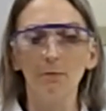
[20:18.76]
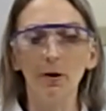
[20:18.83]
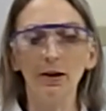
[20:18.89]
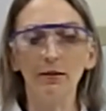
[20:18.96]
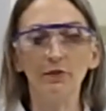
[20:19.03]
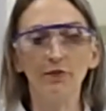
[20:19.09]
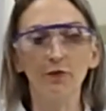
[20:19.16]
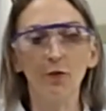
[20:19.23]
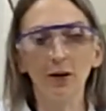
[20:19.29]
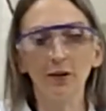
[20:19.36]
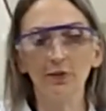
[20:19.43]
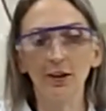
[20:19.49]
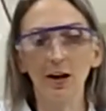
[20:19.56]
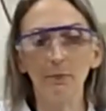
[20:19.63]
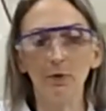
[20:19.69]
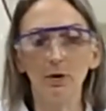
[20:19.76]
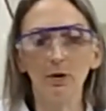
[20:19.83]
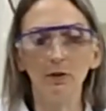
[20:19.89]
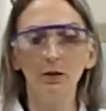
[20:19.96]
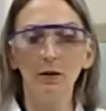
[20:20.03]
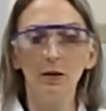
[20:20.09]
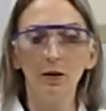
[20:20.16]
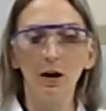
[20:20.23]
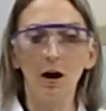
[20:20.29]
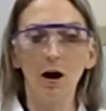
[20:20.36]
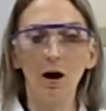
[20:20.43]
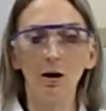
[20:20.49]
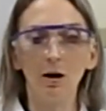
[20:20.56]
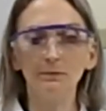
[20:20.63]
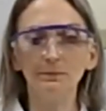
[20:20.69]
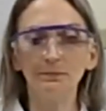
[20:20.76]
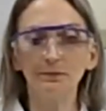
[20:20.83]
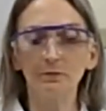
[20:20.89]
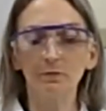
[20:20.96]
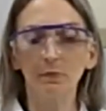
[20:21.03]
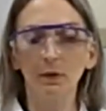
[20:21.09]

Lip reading: But for example, I'm